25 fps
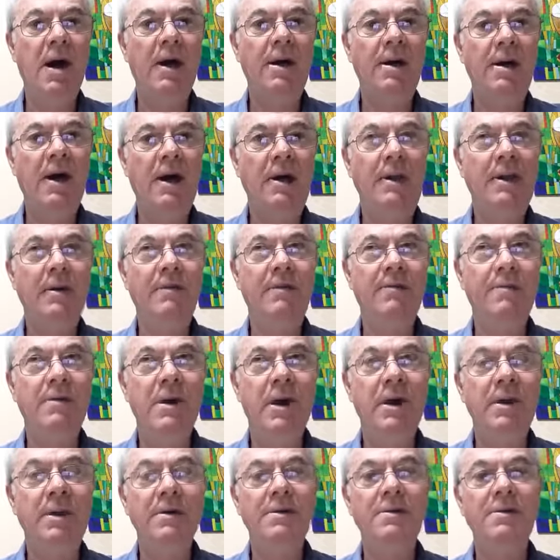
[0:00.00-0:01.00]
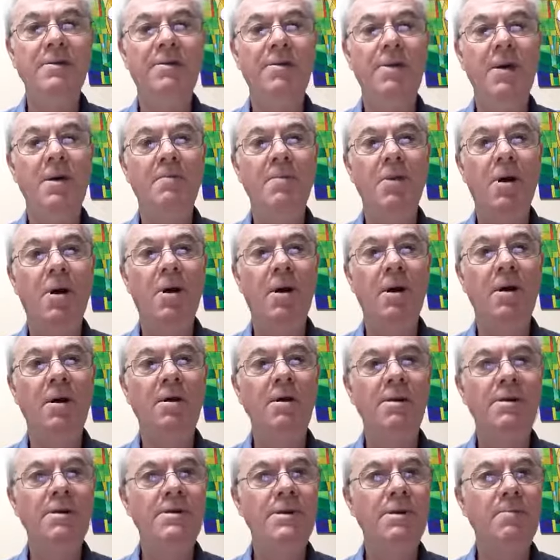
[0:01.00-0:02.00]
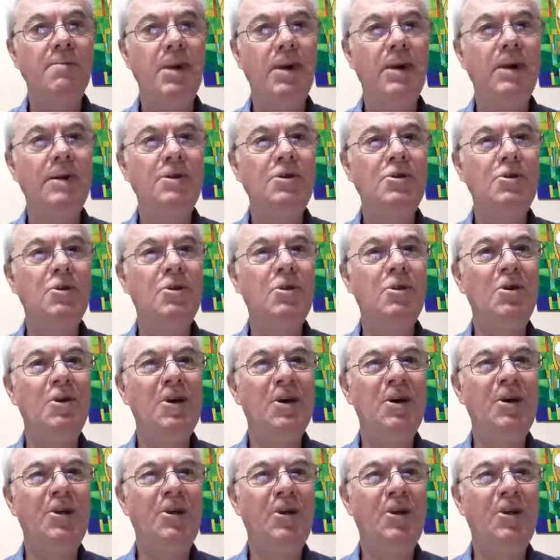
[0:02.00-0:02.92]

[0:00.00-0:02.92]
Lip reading: and others of them are similar to